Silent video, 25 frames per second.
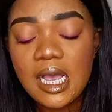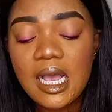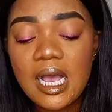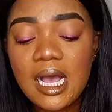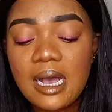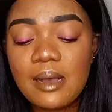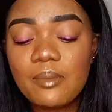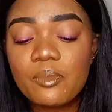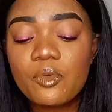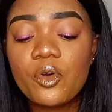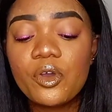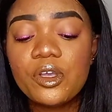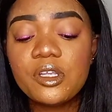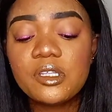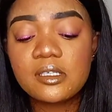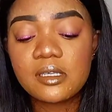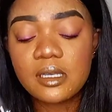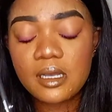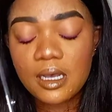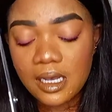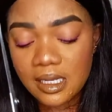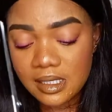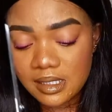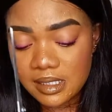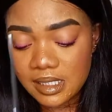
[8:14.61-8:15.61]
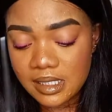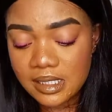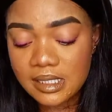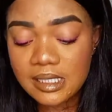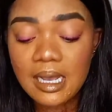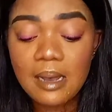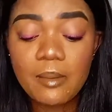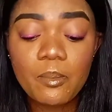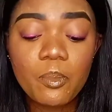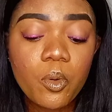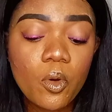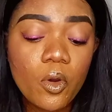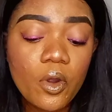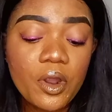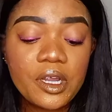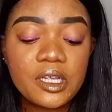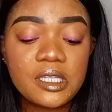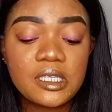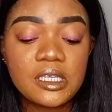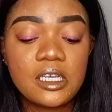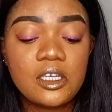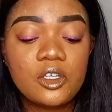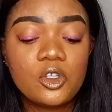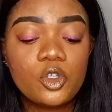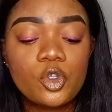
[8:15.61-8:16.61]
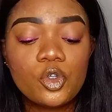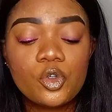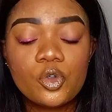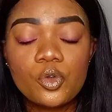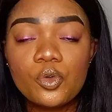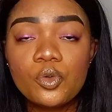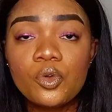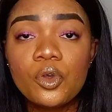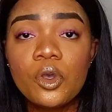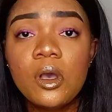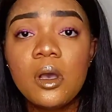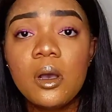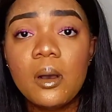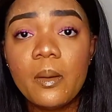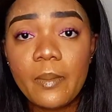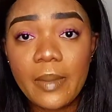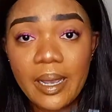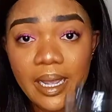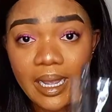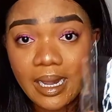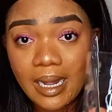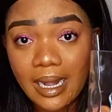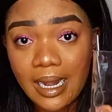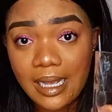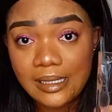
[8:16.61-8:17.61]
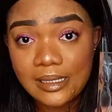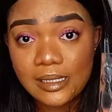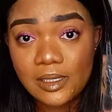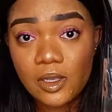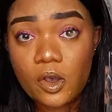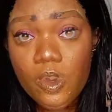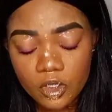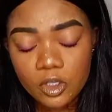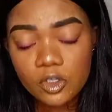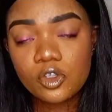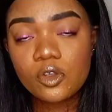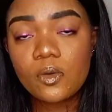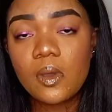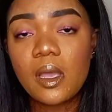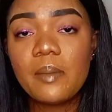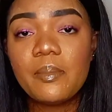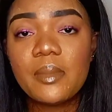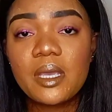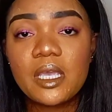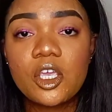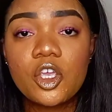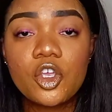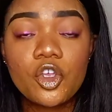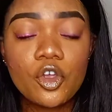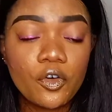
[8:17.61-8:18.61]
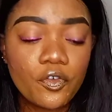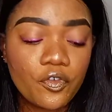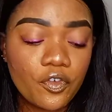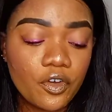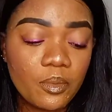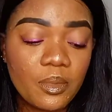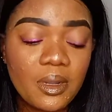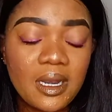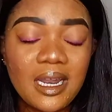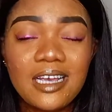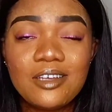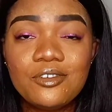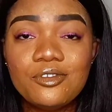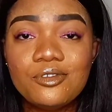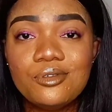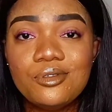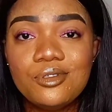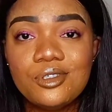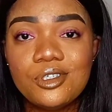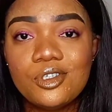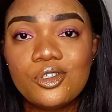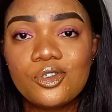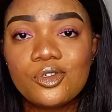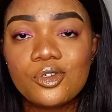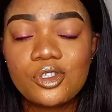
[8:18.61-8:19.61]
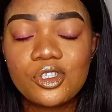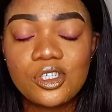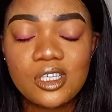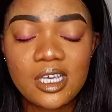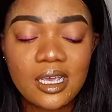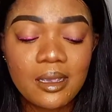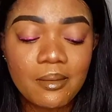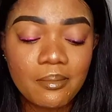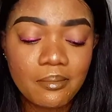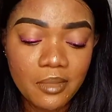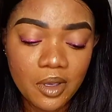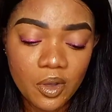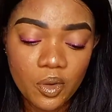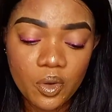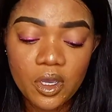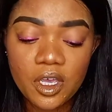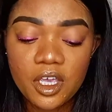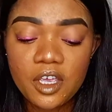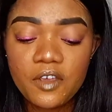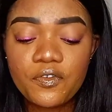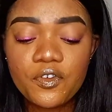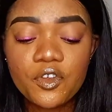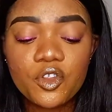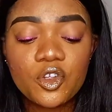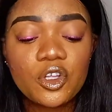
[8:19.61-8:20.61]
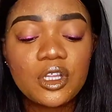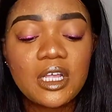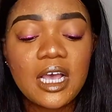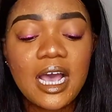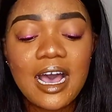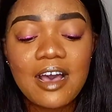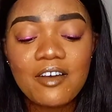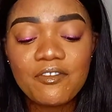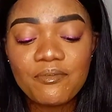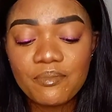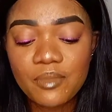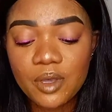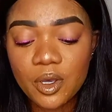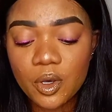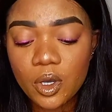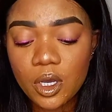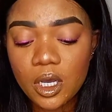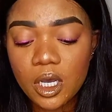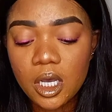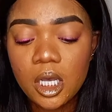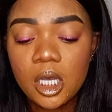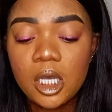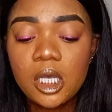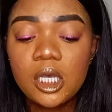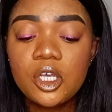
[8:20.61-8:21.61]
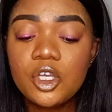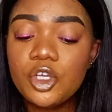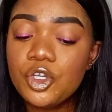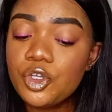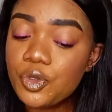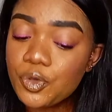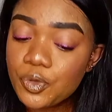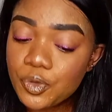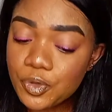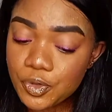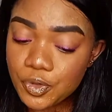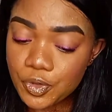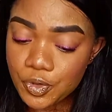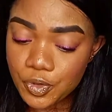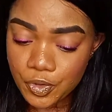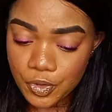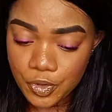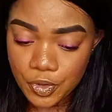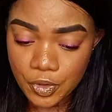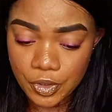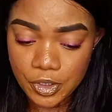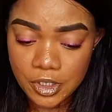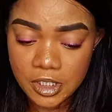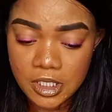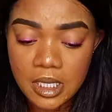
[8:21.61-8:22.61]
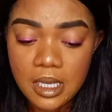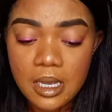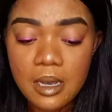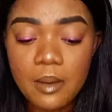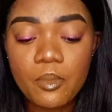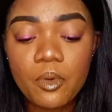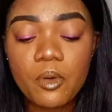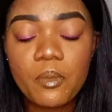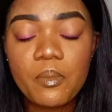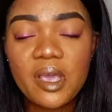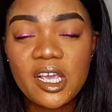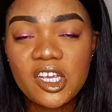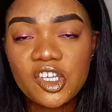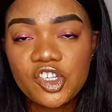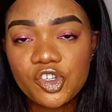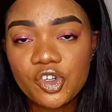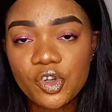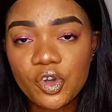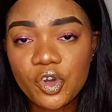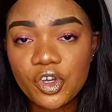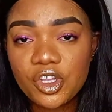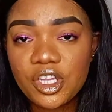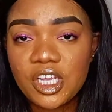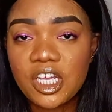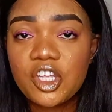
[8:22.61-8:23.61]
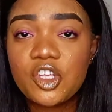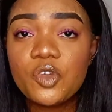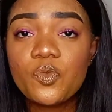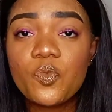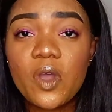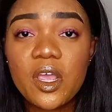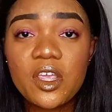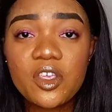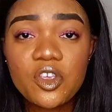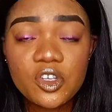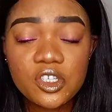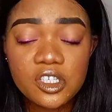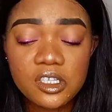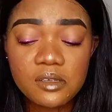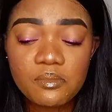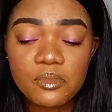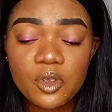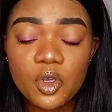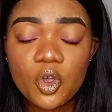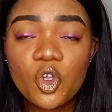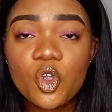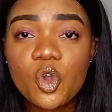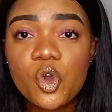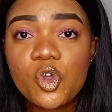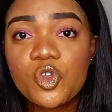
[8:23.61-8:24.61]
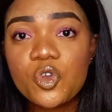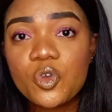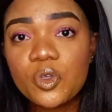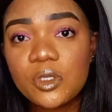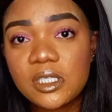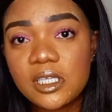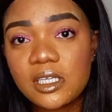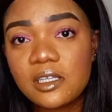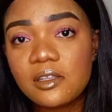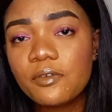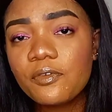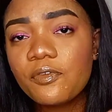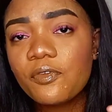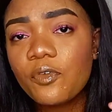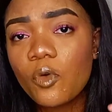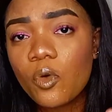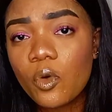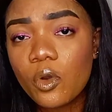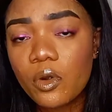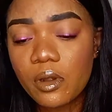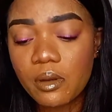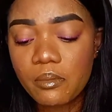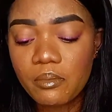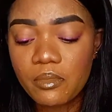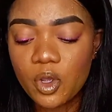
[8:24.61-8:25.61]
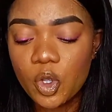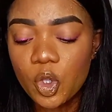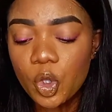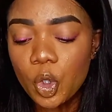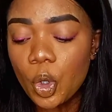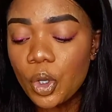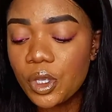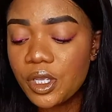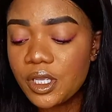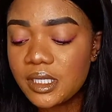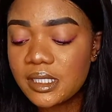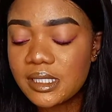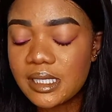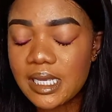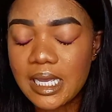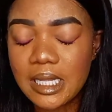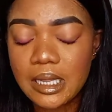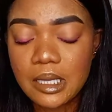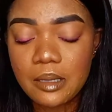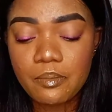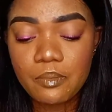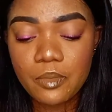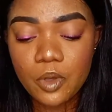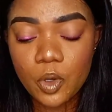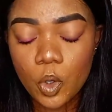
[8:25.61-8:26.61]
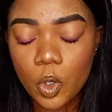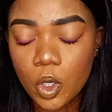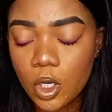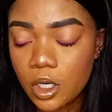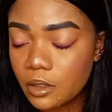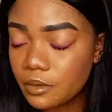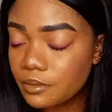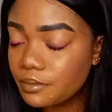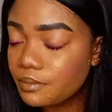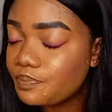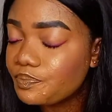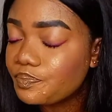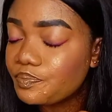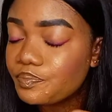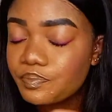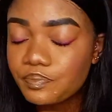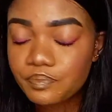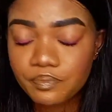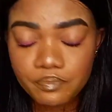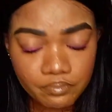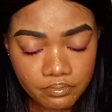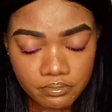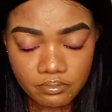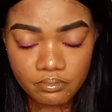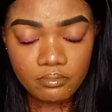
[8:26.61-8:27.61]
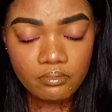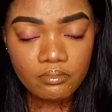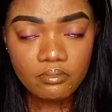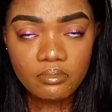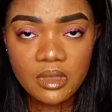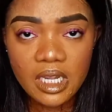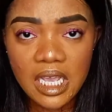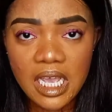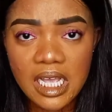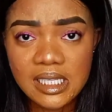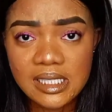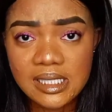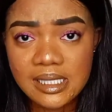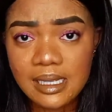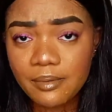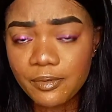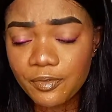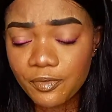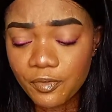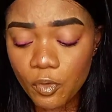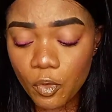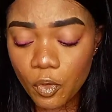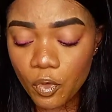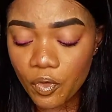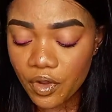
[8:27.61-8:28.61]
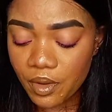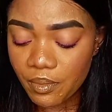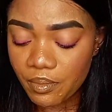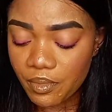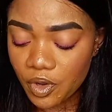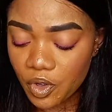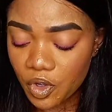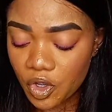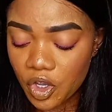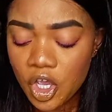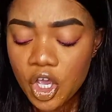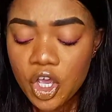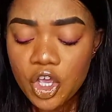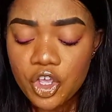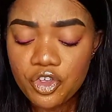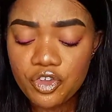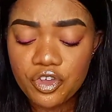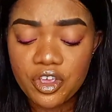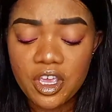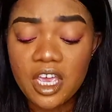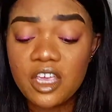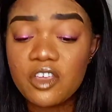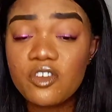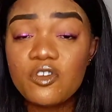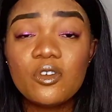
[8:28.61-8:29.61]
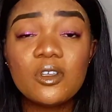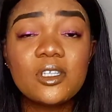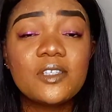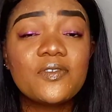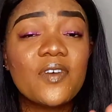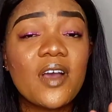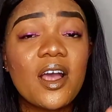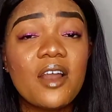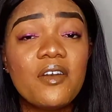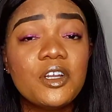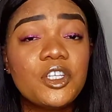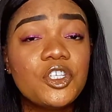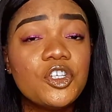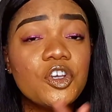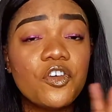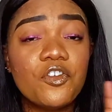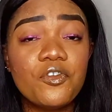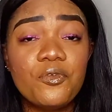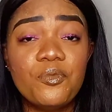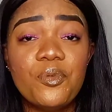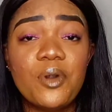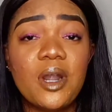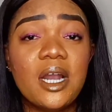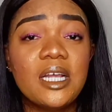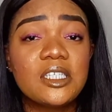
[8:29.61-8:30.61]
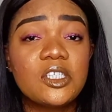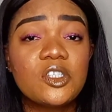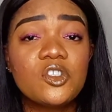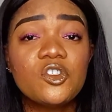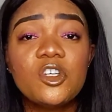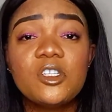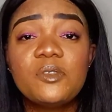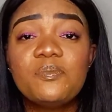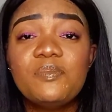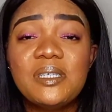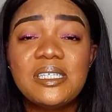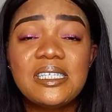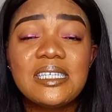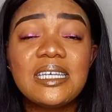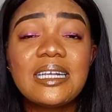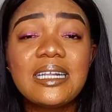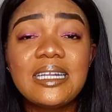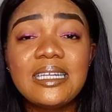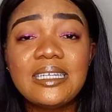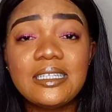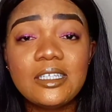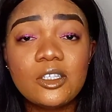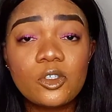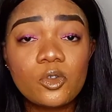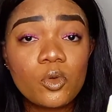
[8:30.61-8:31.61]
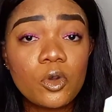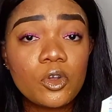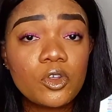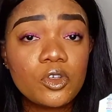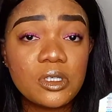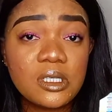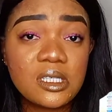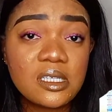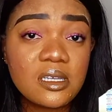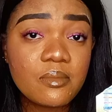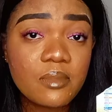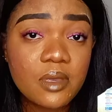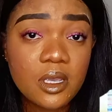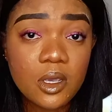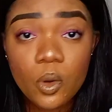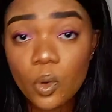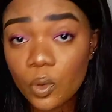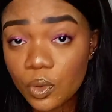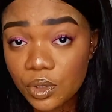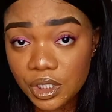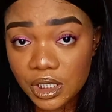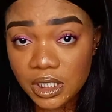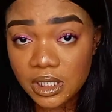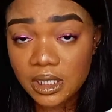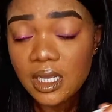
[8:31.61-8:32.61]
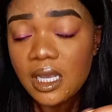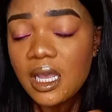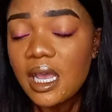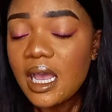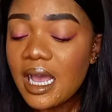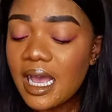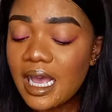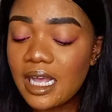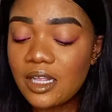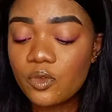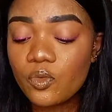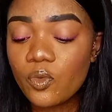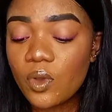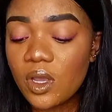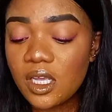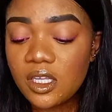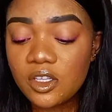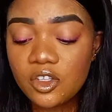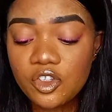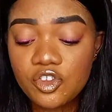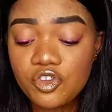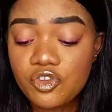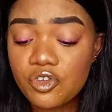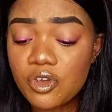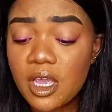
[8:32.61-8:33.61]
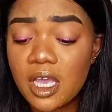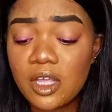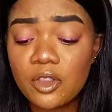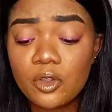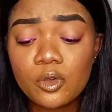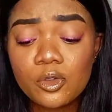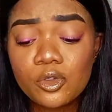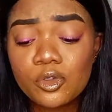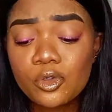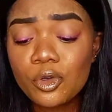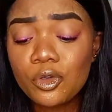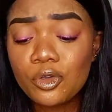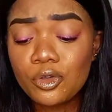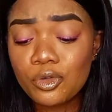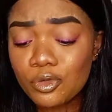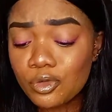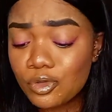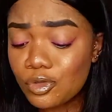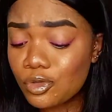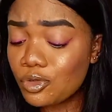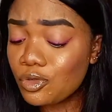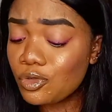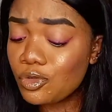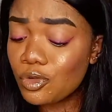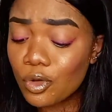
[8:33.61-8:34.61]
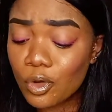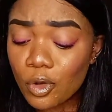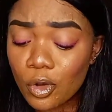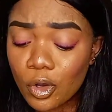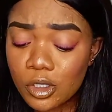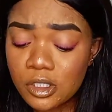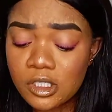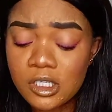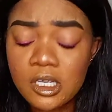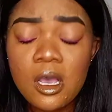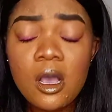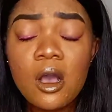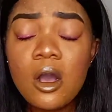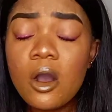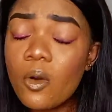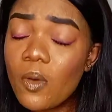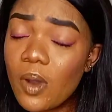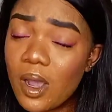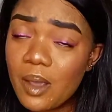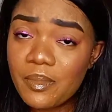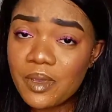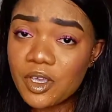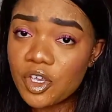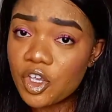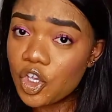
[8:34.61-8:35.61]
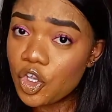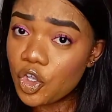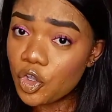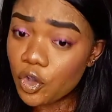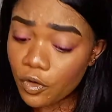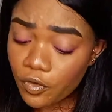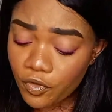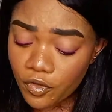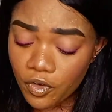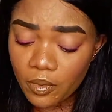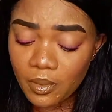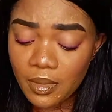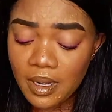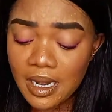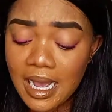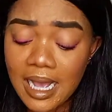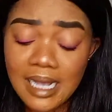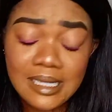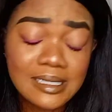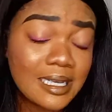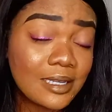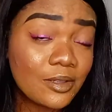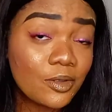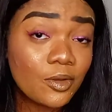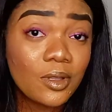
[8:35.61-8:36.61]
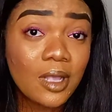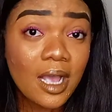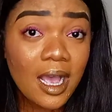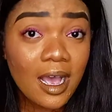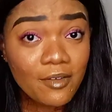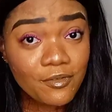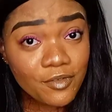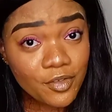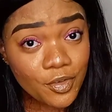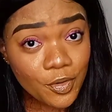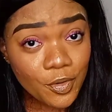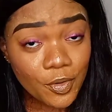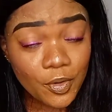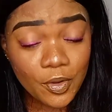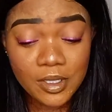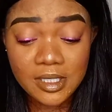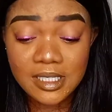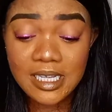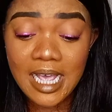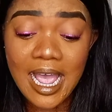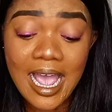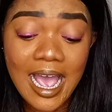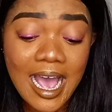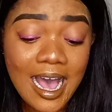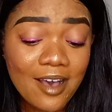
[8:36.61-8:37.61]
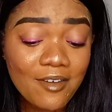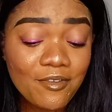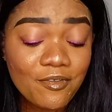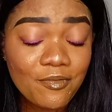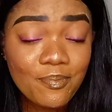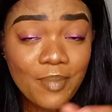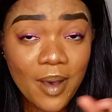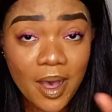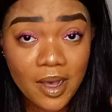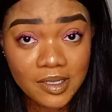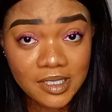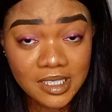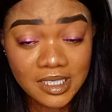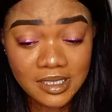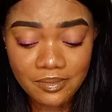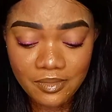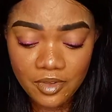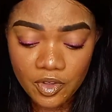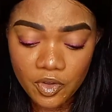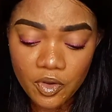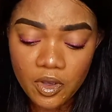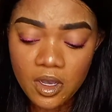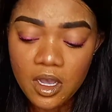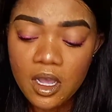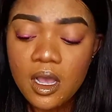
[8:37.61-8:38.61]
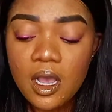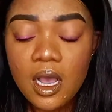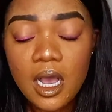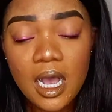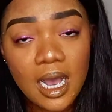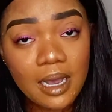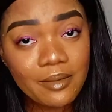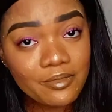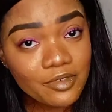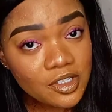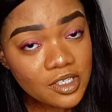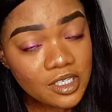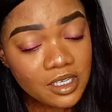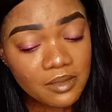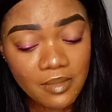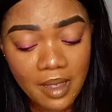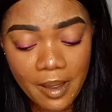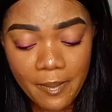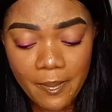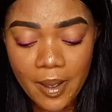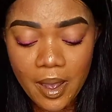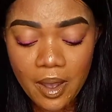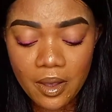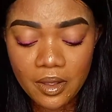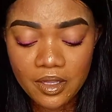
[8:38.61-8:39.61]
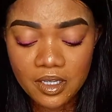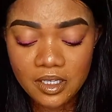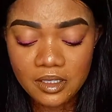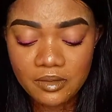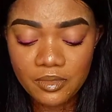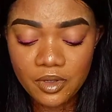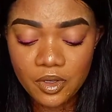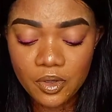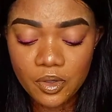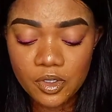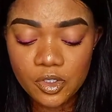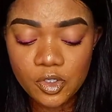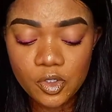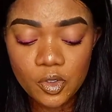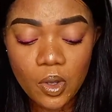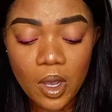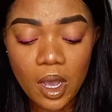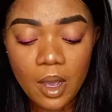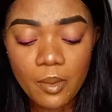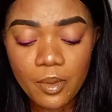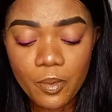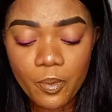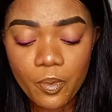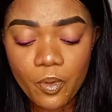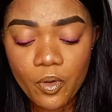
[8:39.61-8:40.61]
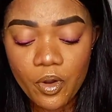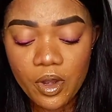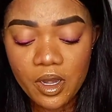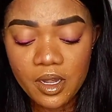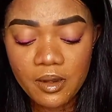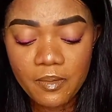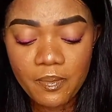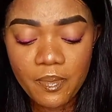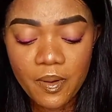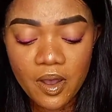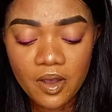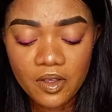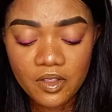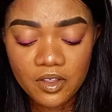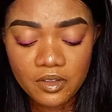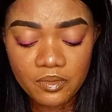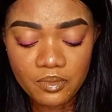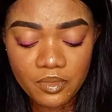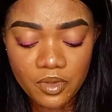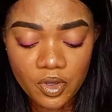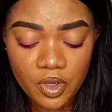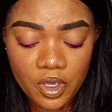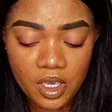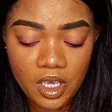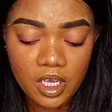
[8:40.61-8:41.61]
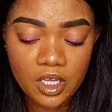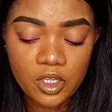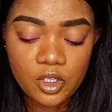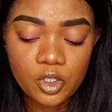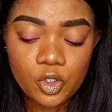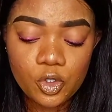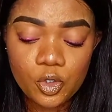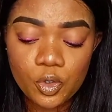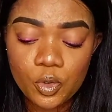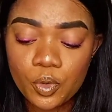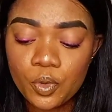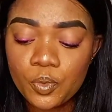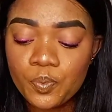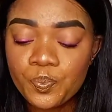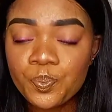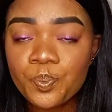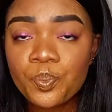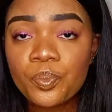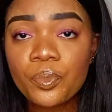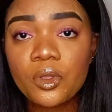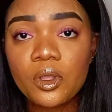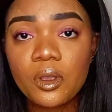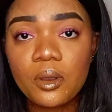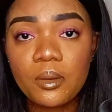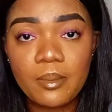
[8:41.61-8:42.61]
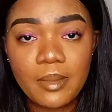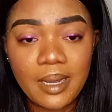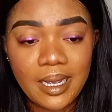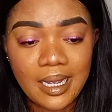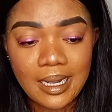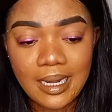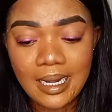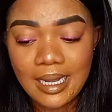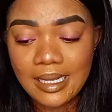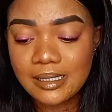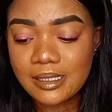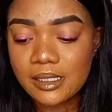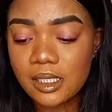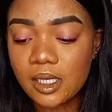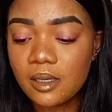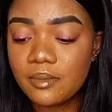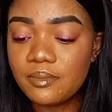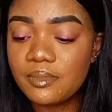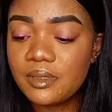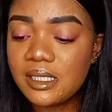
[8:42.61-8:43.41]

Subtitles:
I'm going to cut it and pour it into my glass cup. So while making your formula, you need to take milk. If you don't have milk, use yogurt, but make sure that when using milk, you're using full cream milk. Don't use any milk except full cream milk. You can use variety of brands, not basically this one you see me holding. And when you can also use yogurt while making your formula. As I don't have yogurt, I have powdered milk. I'm using my powdered milk. So I'll be pouring the powdered milk into my glass cup.